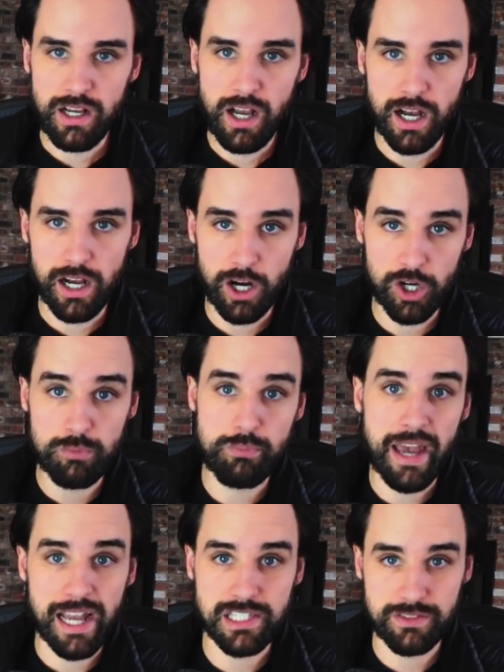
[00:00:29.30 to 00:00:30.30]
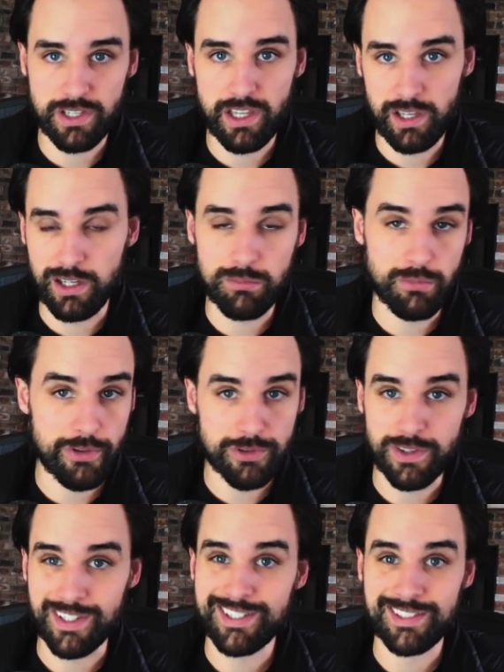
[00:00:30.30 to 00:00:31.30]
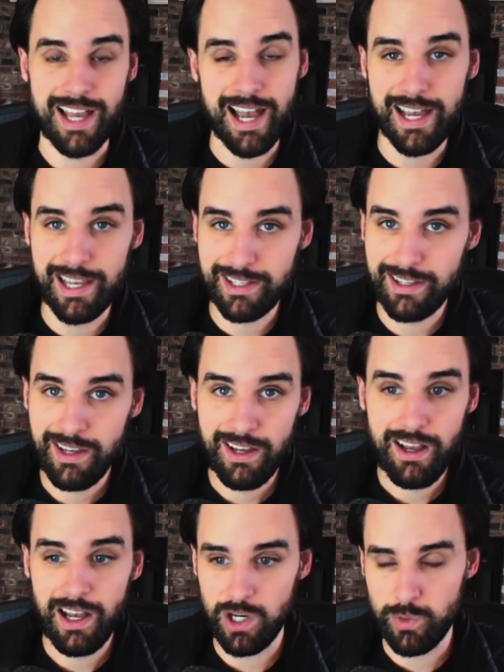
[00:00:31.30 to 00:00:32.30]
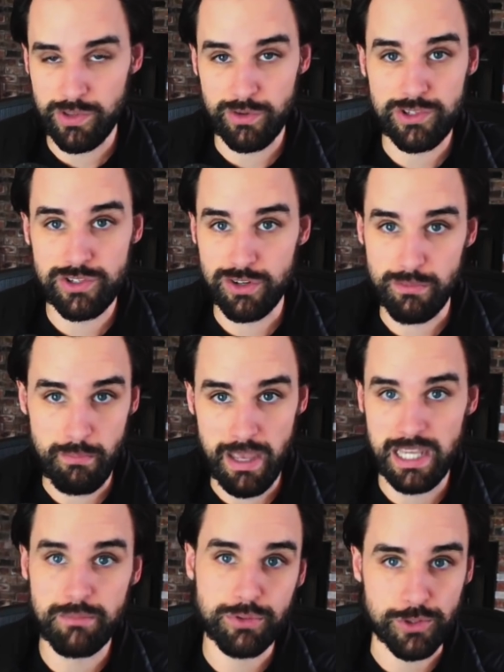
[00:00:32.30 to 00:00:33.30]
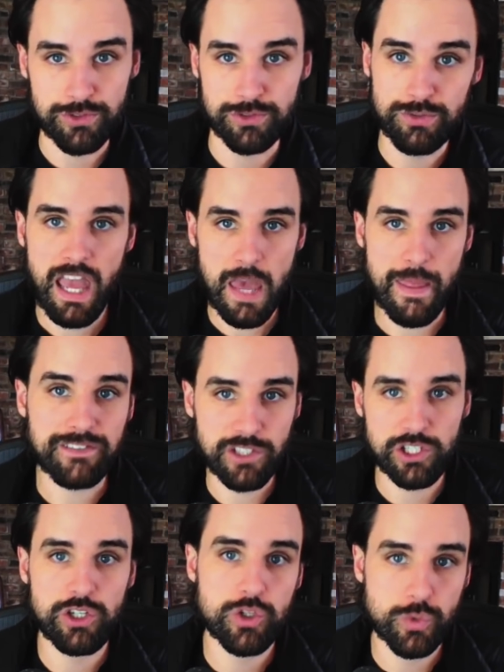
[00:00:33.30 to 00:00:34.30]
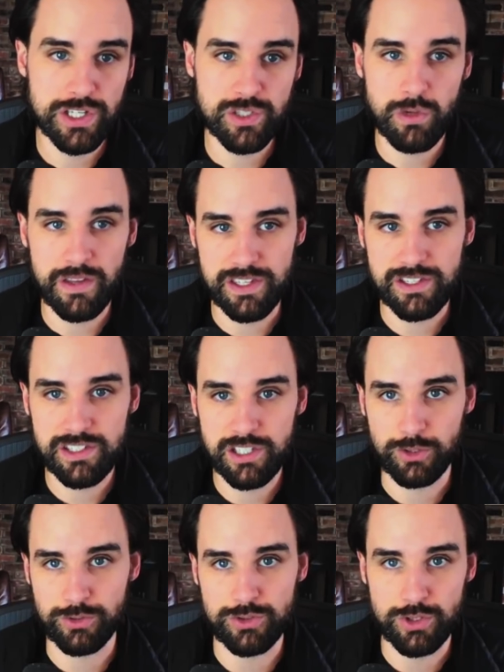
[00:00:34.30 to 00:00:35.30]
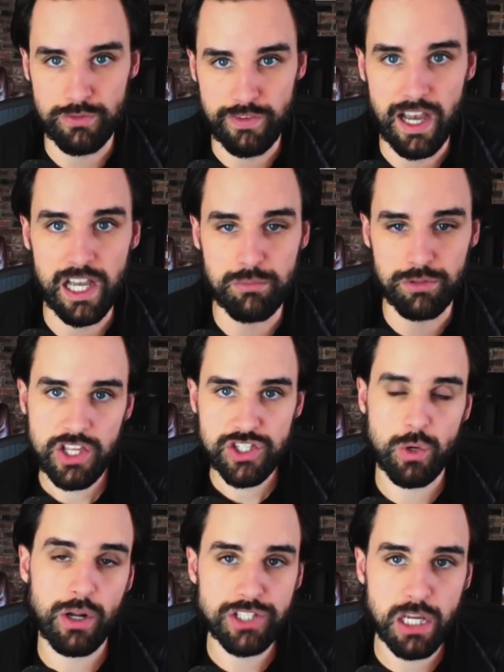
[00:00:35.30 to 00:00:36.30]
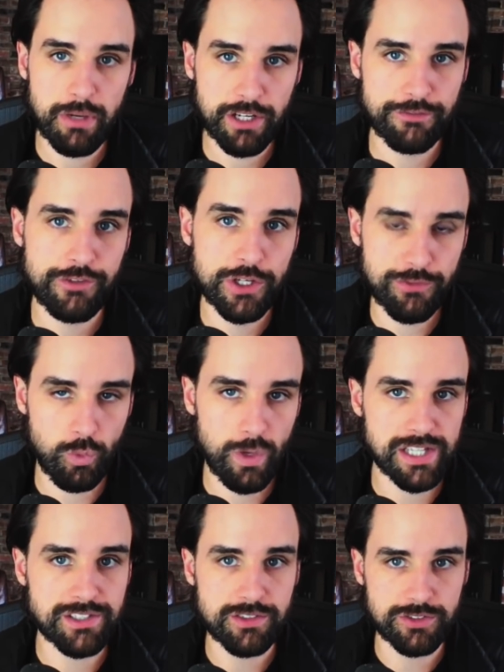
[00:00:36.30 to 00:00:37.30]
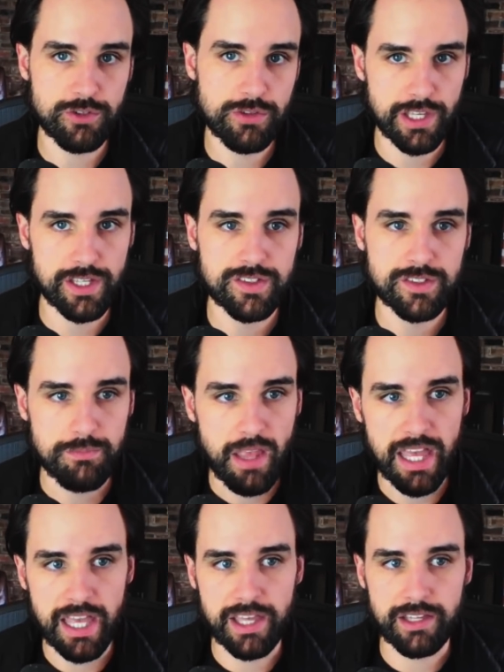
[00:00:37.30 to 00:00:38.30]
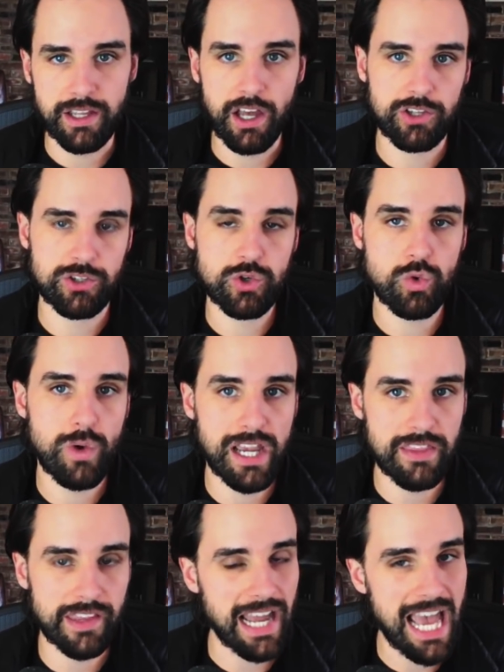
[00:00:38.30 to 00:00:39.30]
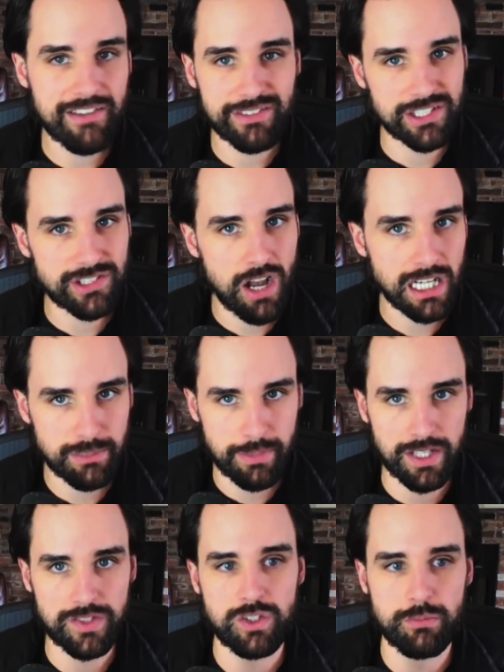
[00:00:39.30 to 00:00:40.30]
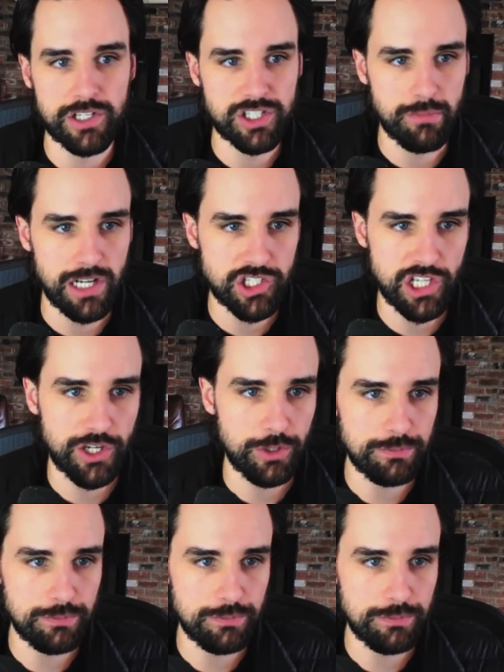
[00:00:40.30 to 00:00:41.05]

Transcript: earn passive income, whether it's on the side or whether it's your main pursuit. And that's a huge reason why these skills are so valuable. So I want to talk about a few different ways to do this and a new way that I haven't talked about so much on my channel.